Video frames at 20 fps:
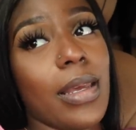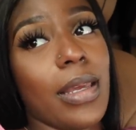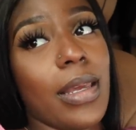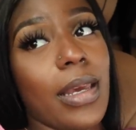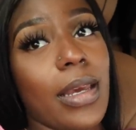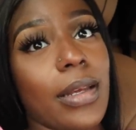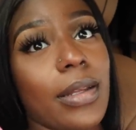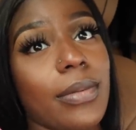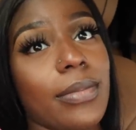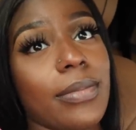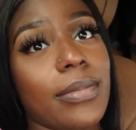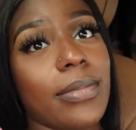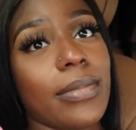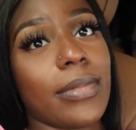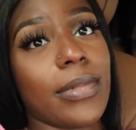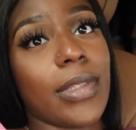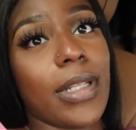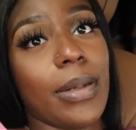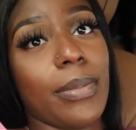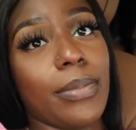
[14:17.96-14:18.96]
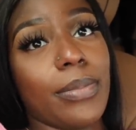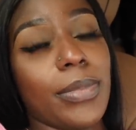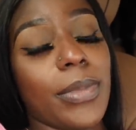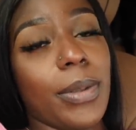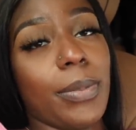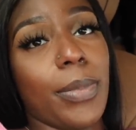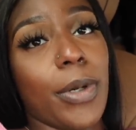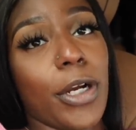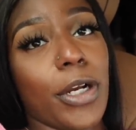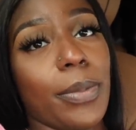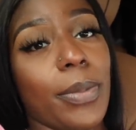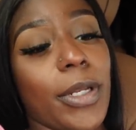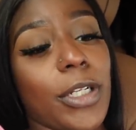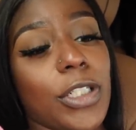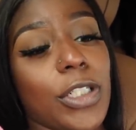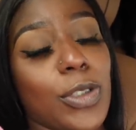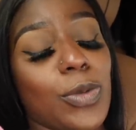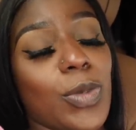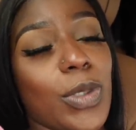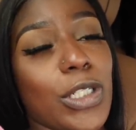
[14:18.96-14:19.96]
yeah, them park
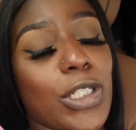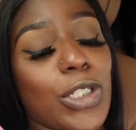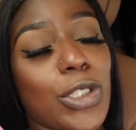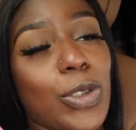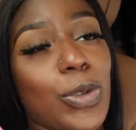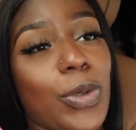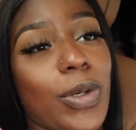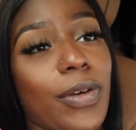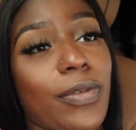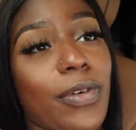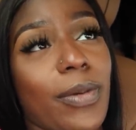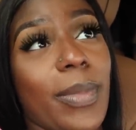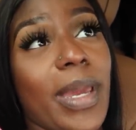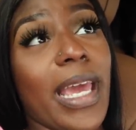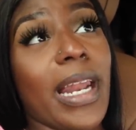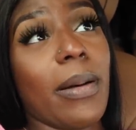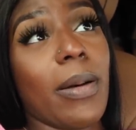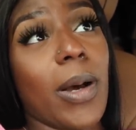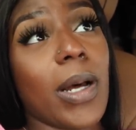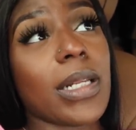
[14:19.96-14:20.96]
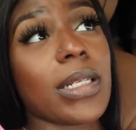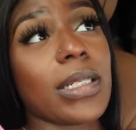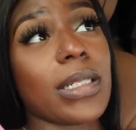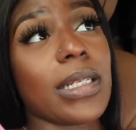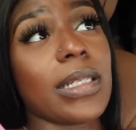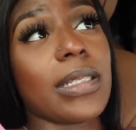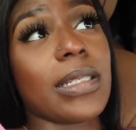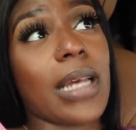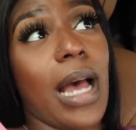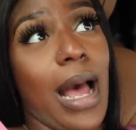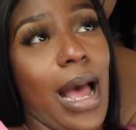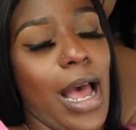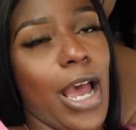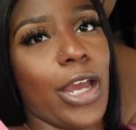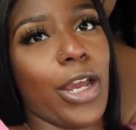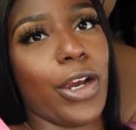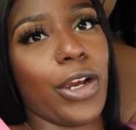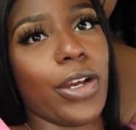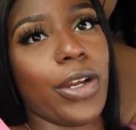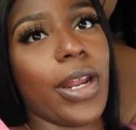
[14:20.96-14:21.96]
benches wasn't doing it for me. And I'm honestly
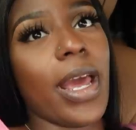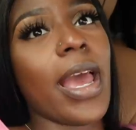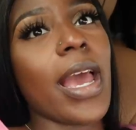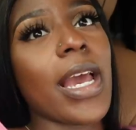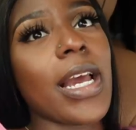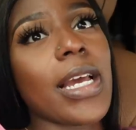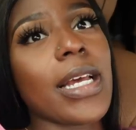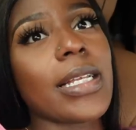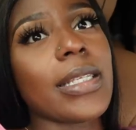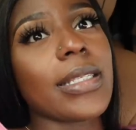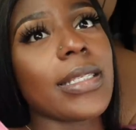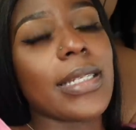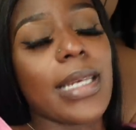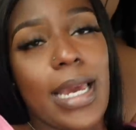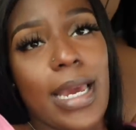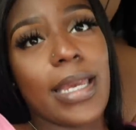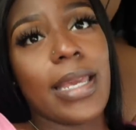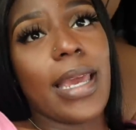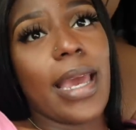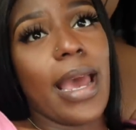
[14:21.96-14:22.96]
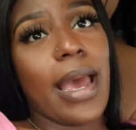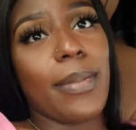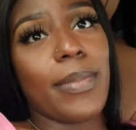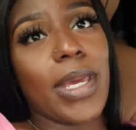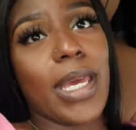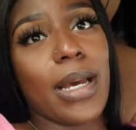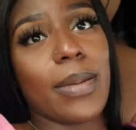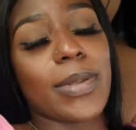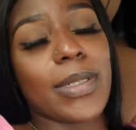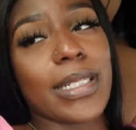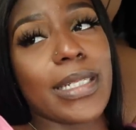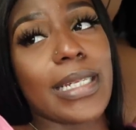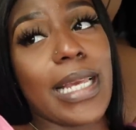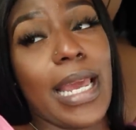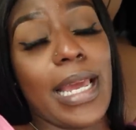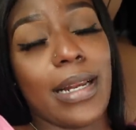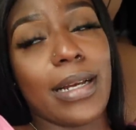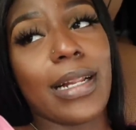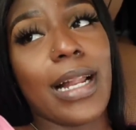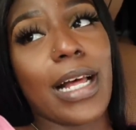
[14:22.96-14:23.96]
tired. Tanya had me up since
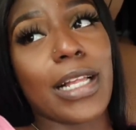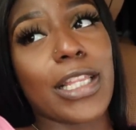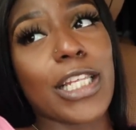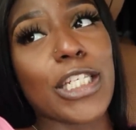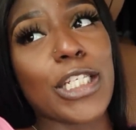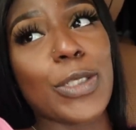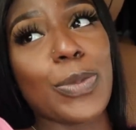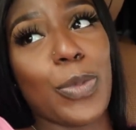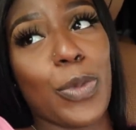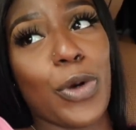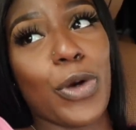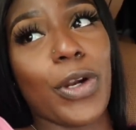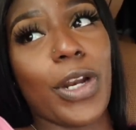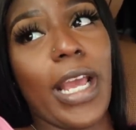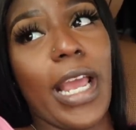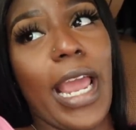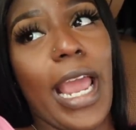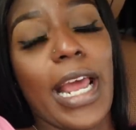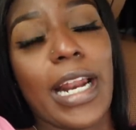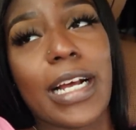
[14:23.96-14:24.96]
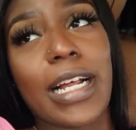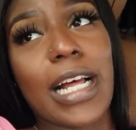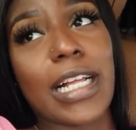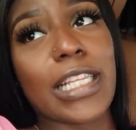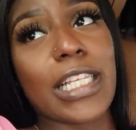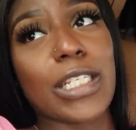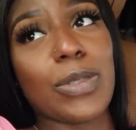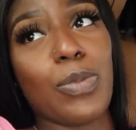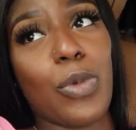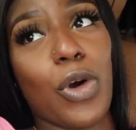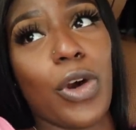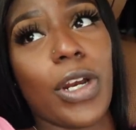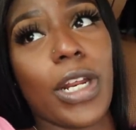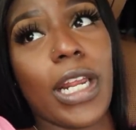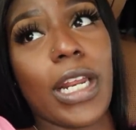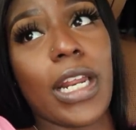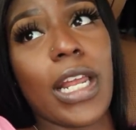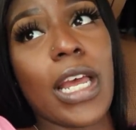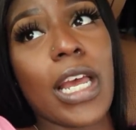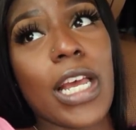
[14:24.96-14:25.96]
8 o'clock this morning. 8 o'clock this
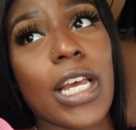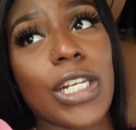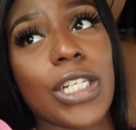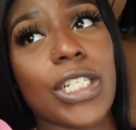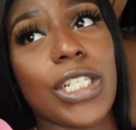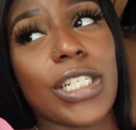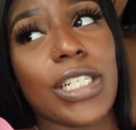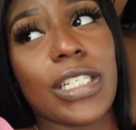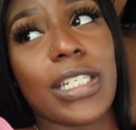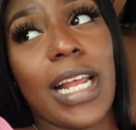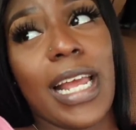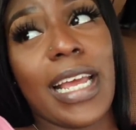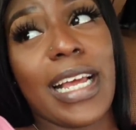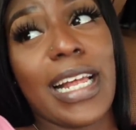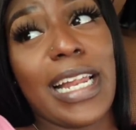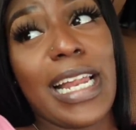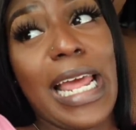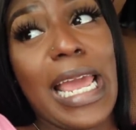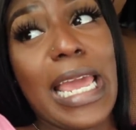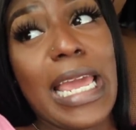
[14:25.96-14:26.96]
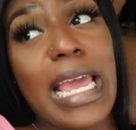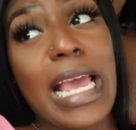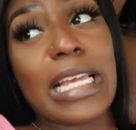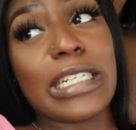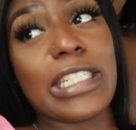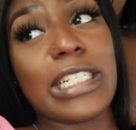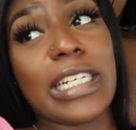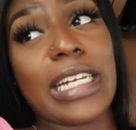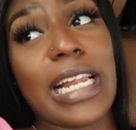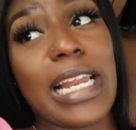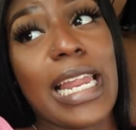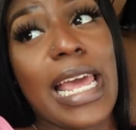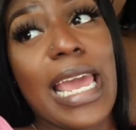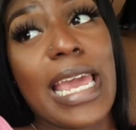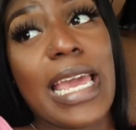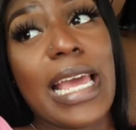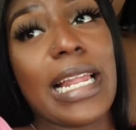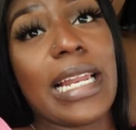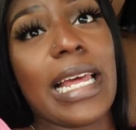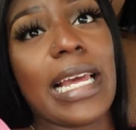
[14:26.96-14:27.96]
morning, she's like,
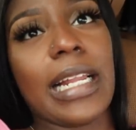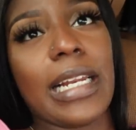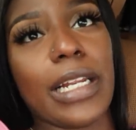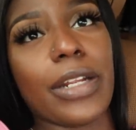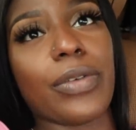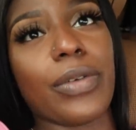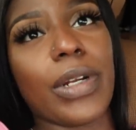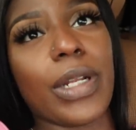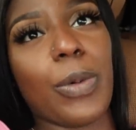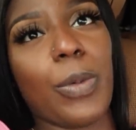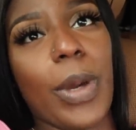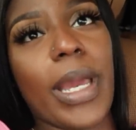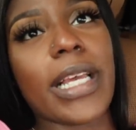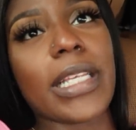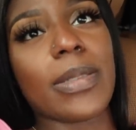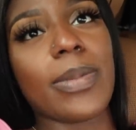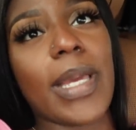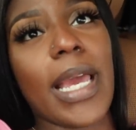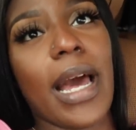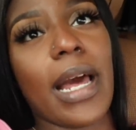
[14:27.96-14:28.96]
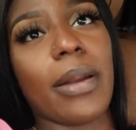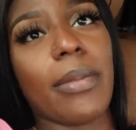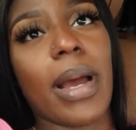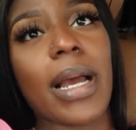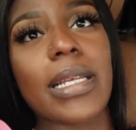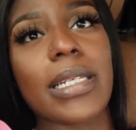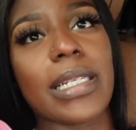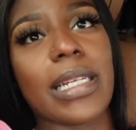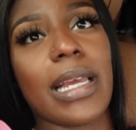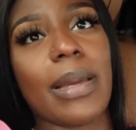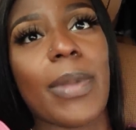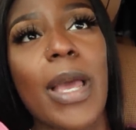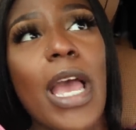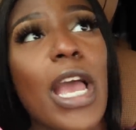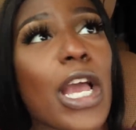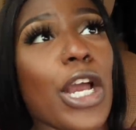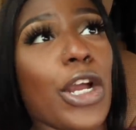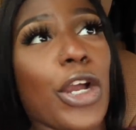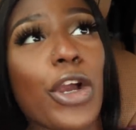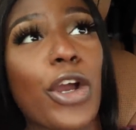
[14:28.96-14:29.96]
Khalayha, like, literally wakes me out of my sleep.
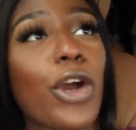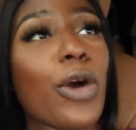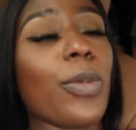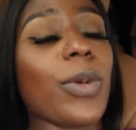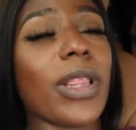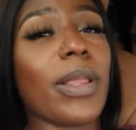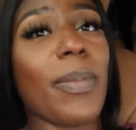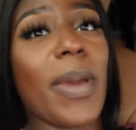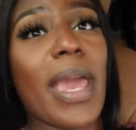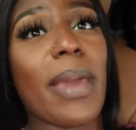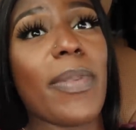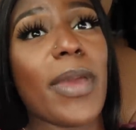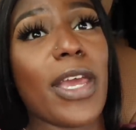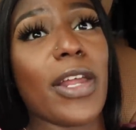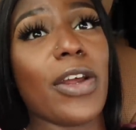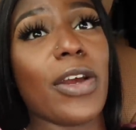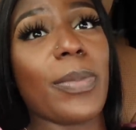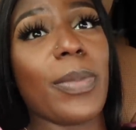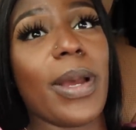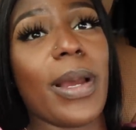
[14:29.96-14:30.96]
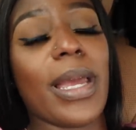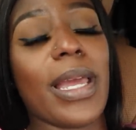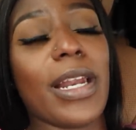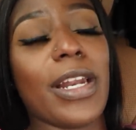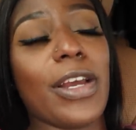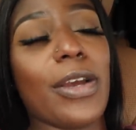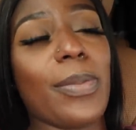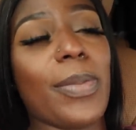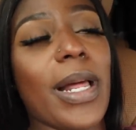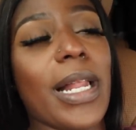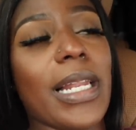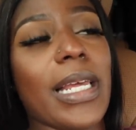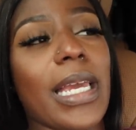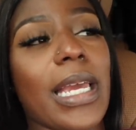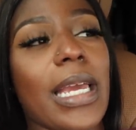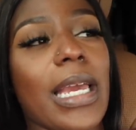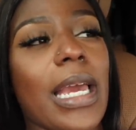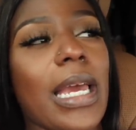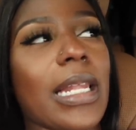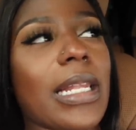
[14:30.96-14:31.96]
Girl with the baby in her
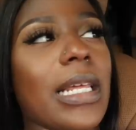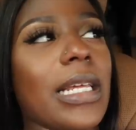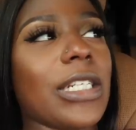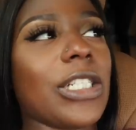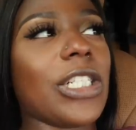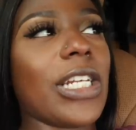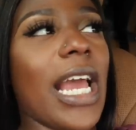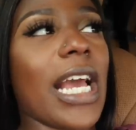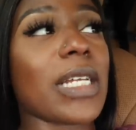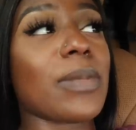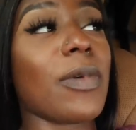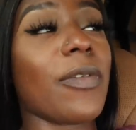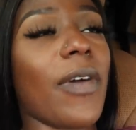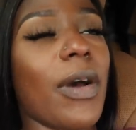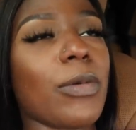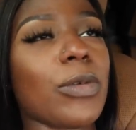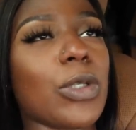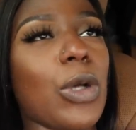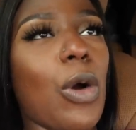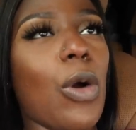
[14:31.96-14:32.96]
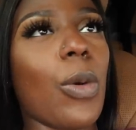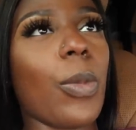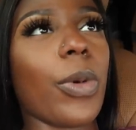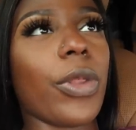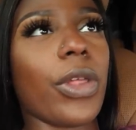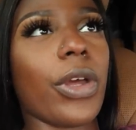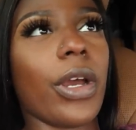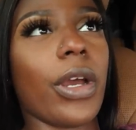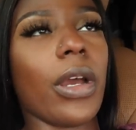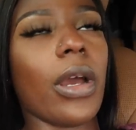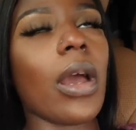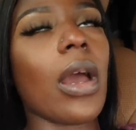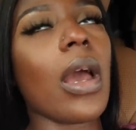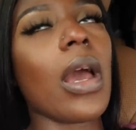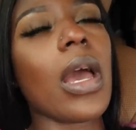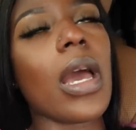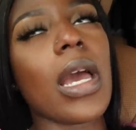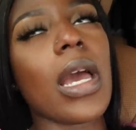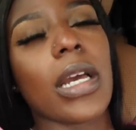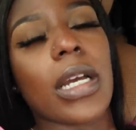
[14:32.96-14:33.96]
belly. And then she asked me if I was going with her,
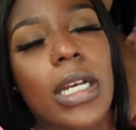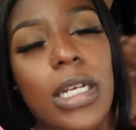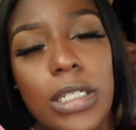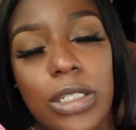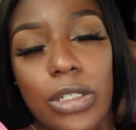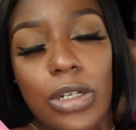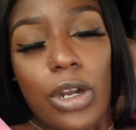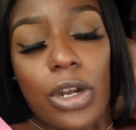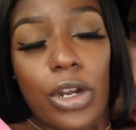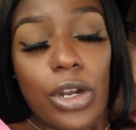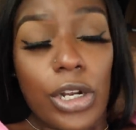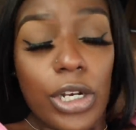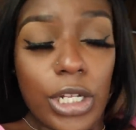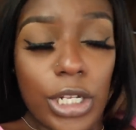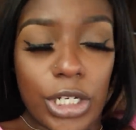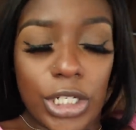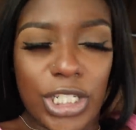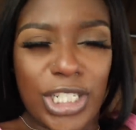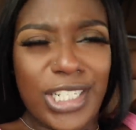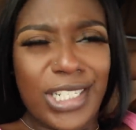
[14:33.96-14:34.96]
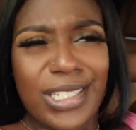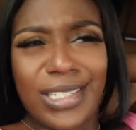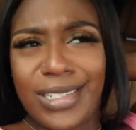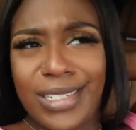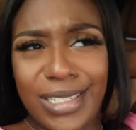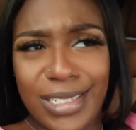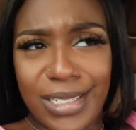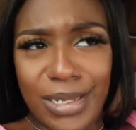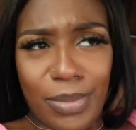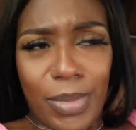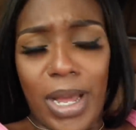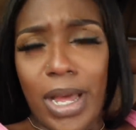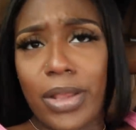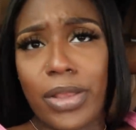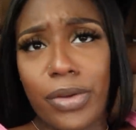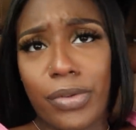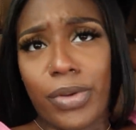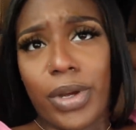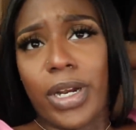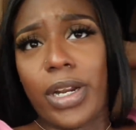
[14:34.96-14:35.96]
because earlier she did some
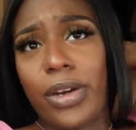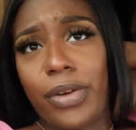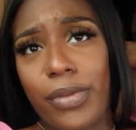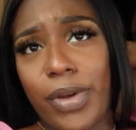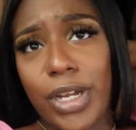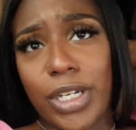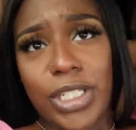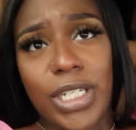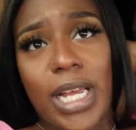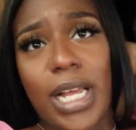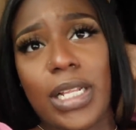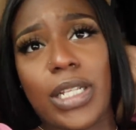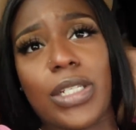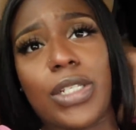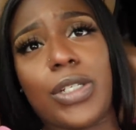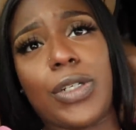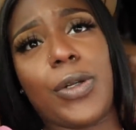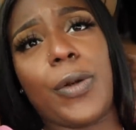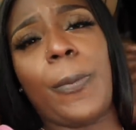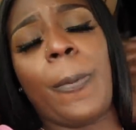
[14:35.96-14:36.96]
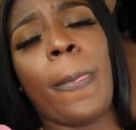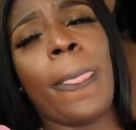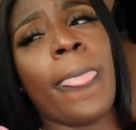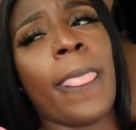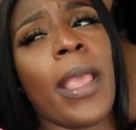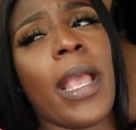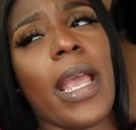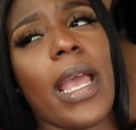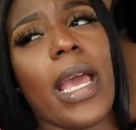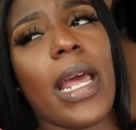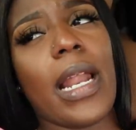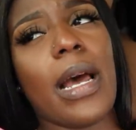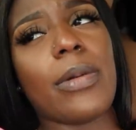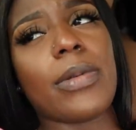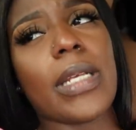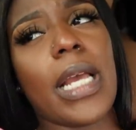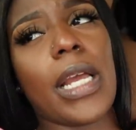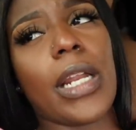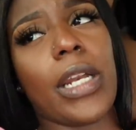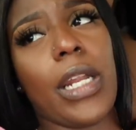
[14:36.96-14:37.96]
other running around she had to do. And I
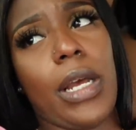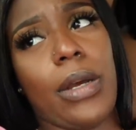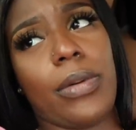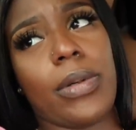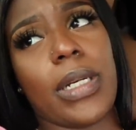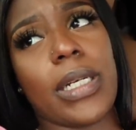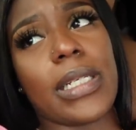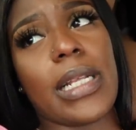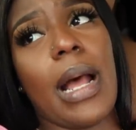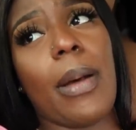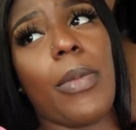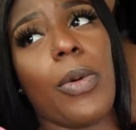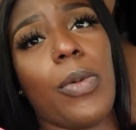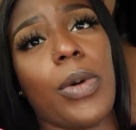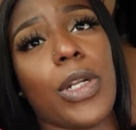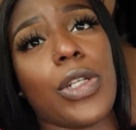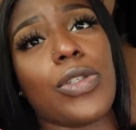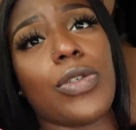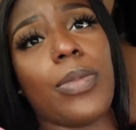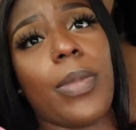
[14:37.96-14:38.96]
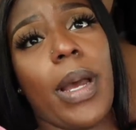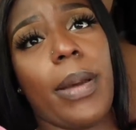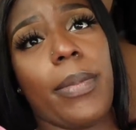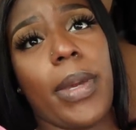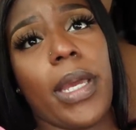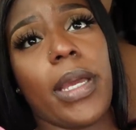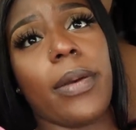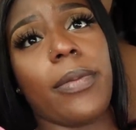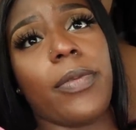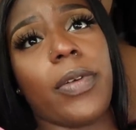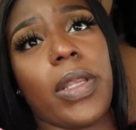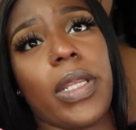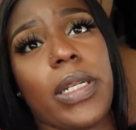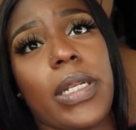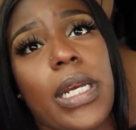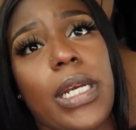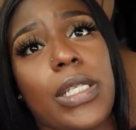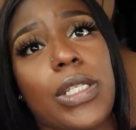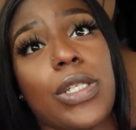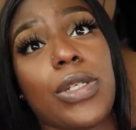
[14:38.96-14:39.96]
was like, no, because I'm going to want to do my makeup for the
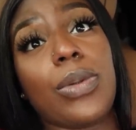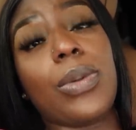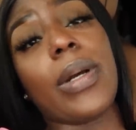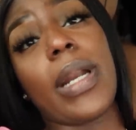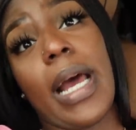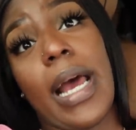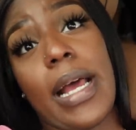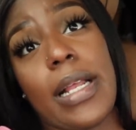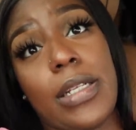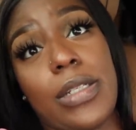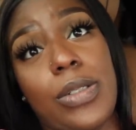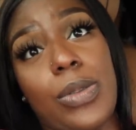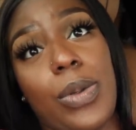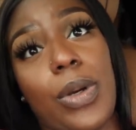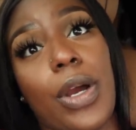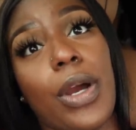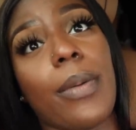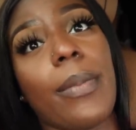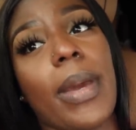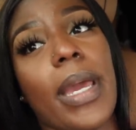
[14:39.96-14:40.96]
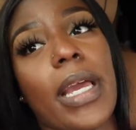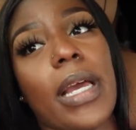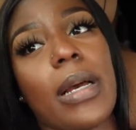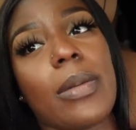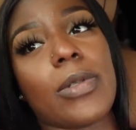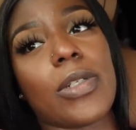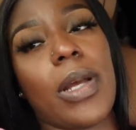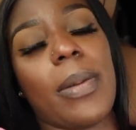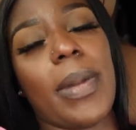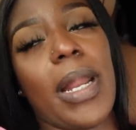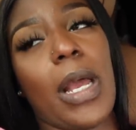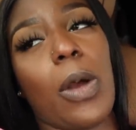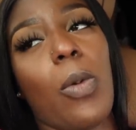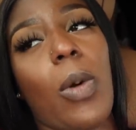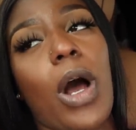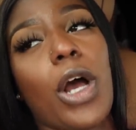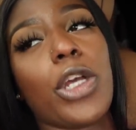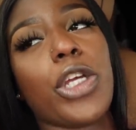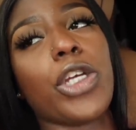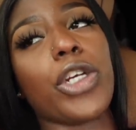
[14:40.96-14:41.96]
day, too. And I had to do her makeup. So I'm like,
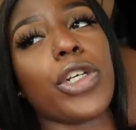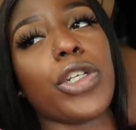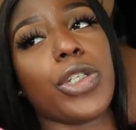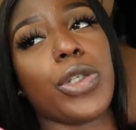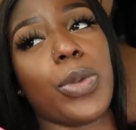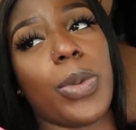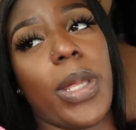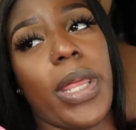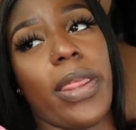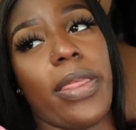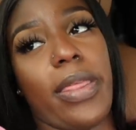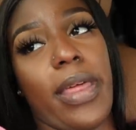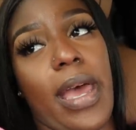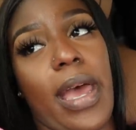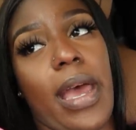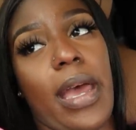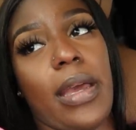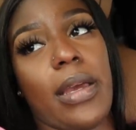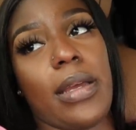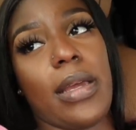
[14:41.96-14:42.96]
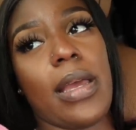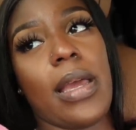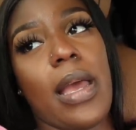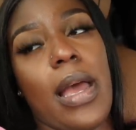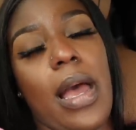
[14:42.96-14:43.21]
while you're doing that,